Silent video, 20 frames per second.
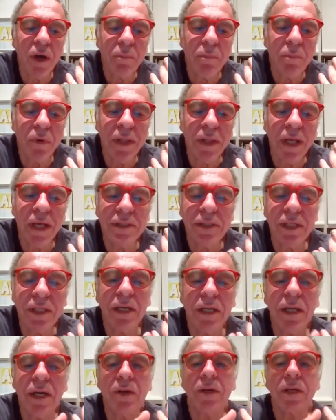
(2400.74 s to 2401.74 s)
point. That's
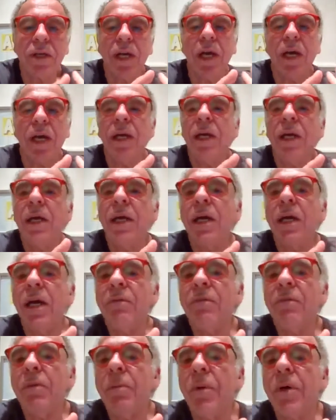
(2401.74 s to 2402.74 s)
it. Okay,
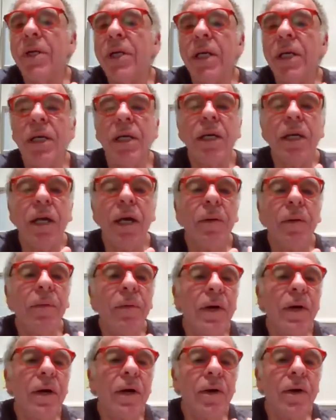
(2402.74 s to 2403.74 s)
everybody. Yeah.
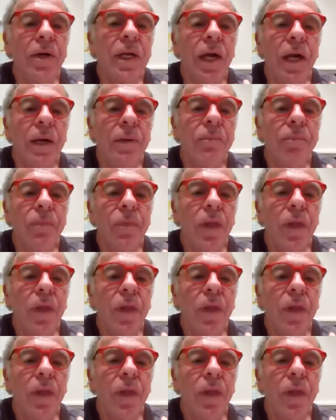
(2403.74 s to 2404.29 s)
Okay.